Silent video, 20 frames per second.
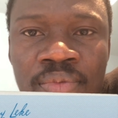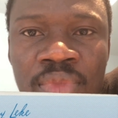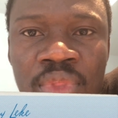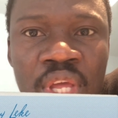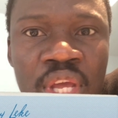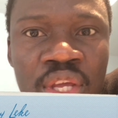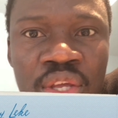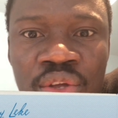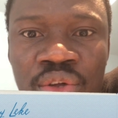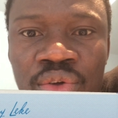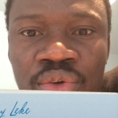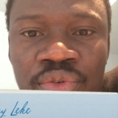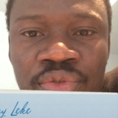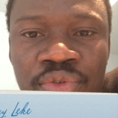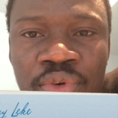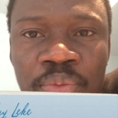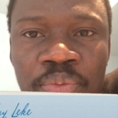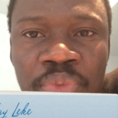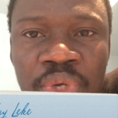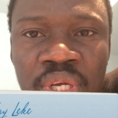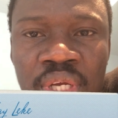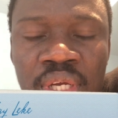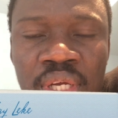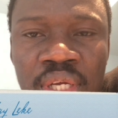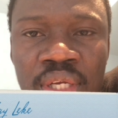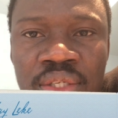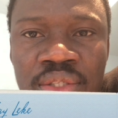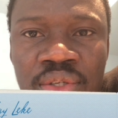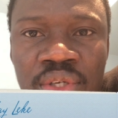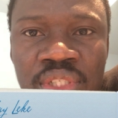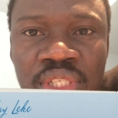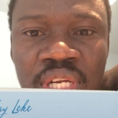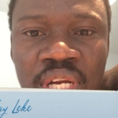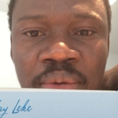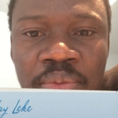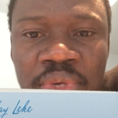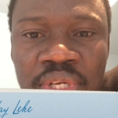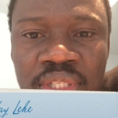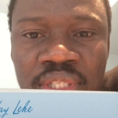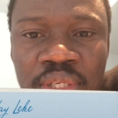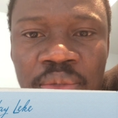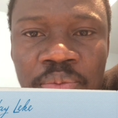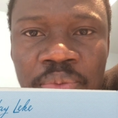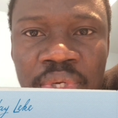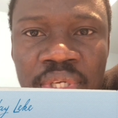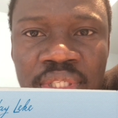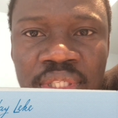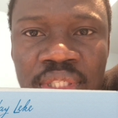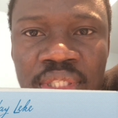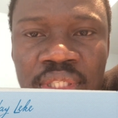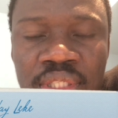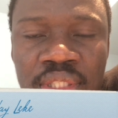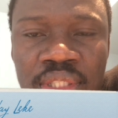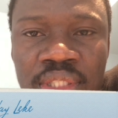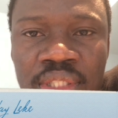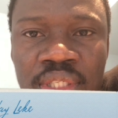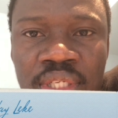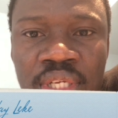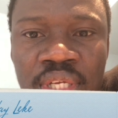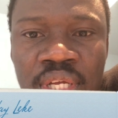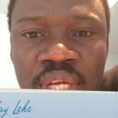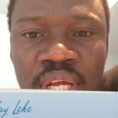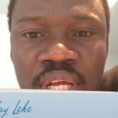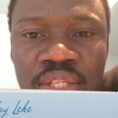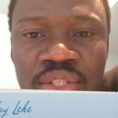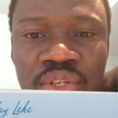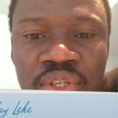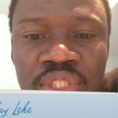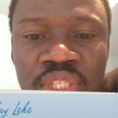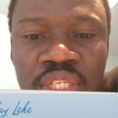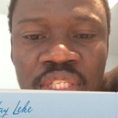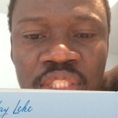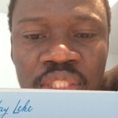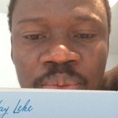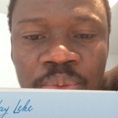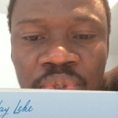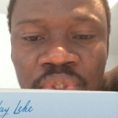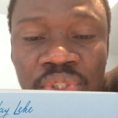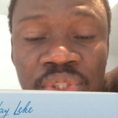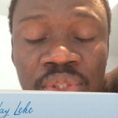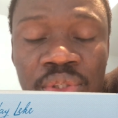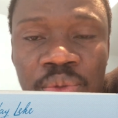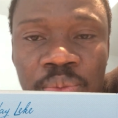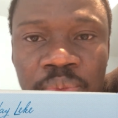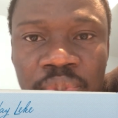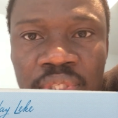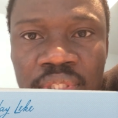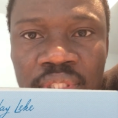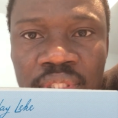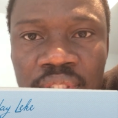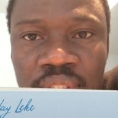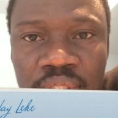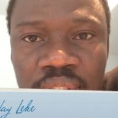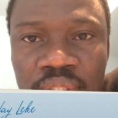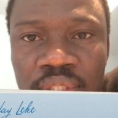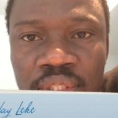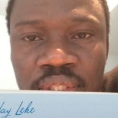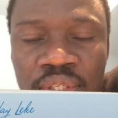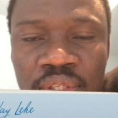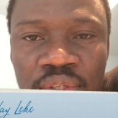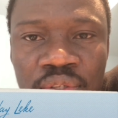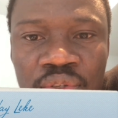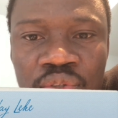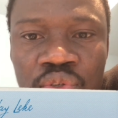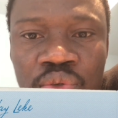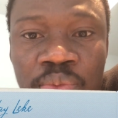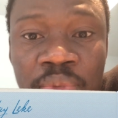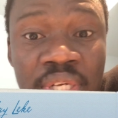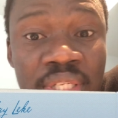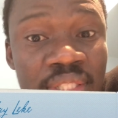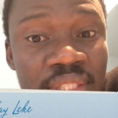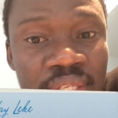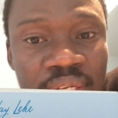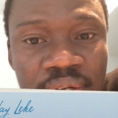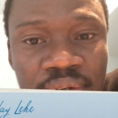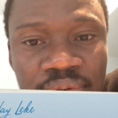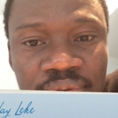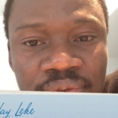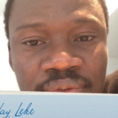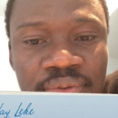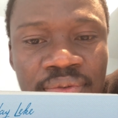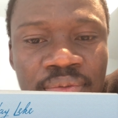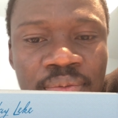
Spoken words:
Thank you for being such an amazing person and such an inspirational person to myself